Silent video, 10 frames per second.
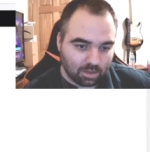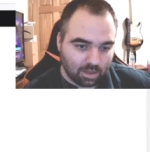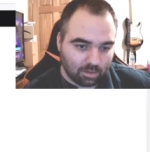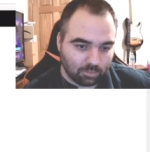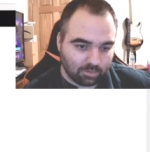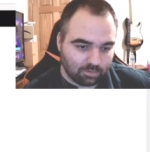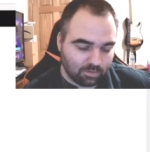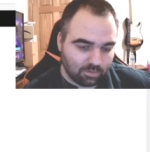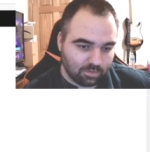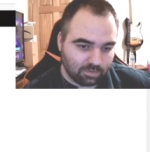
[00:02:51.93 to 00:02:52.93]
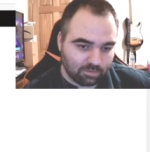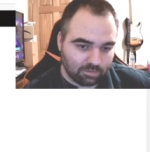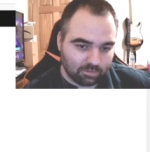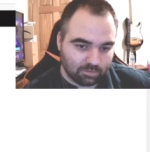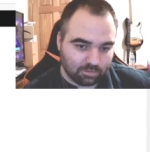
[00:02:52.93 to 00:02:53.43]
And we can see this
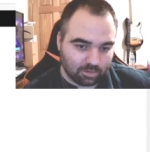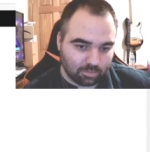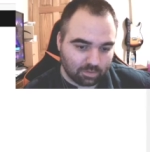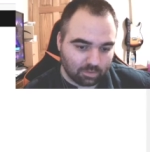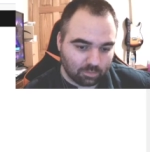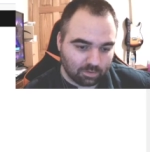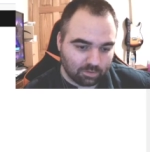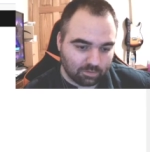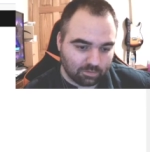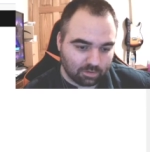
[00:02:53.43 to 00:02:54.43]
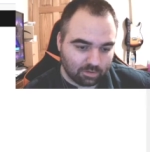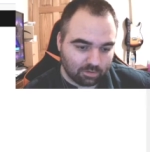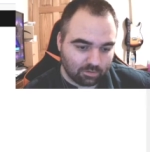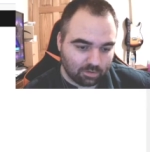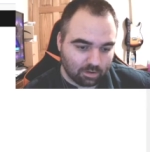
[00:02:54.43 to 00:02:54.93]
is something that we
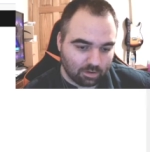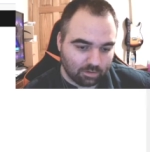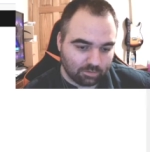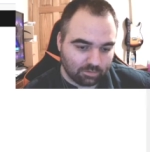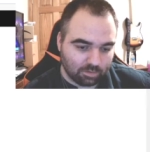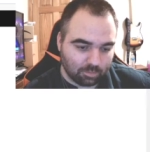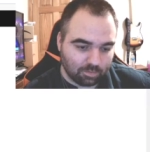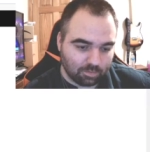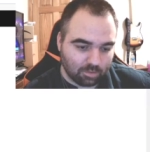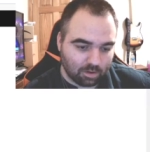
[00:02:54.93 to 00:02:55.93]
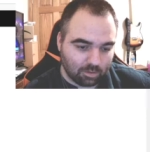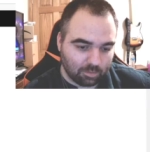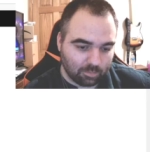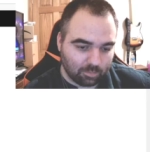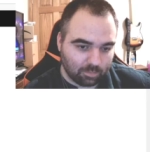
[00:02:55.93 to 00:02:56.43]
considered some
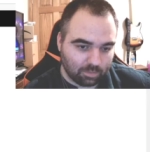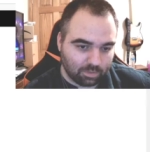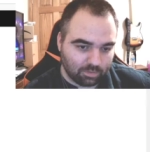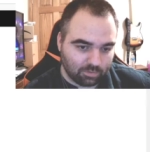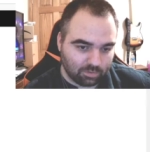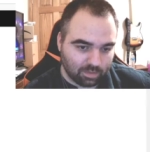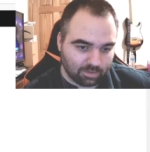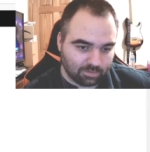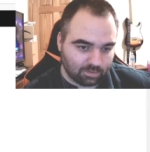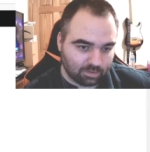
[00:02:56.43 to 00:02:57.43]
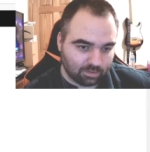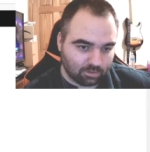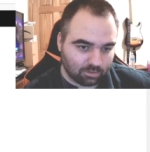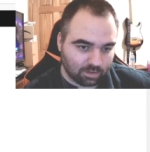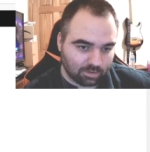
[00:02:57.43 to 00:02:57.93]
like your
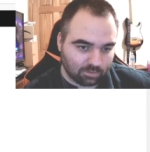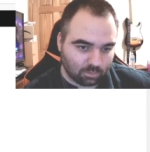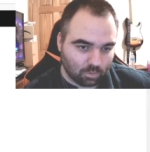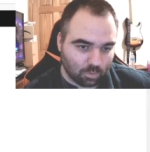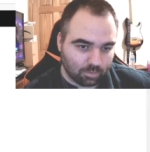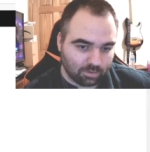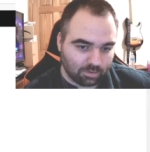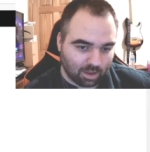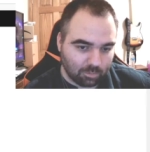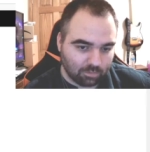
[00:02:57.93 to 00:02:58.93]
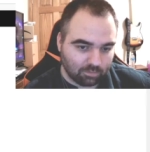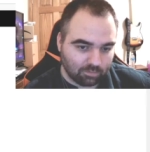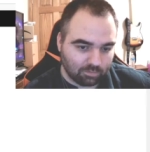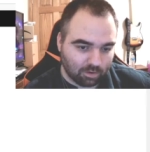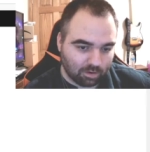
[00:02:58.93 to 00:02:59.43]
classic Roman type
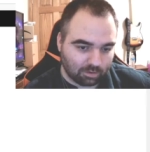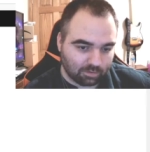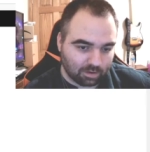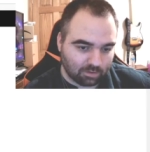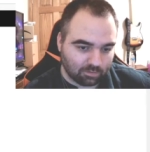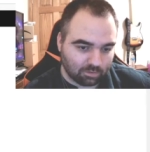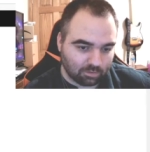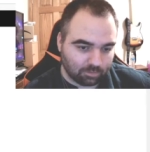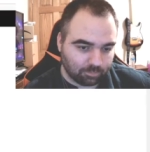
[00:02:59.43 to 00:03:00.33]
of architecture,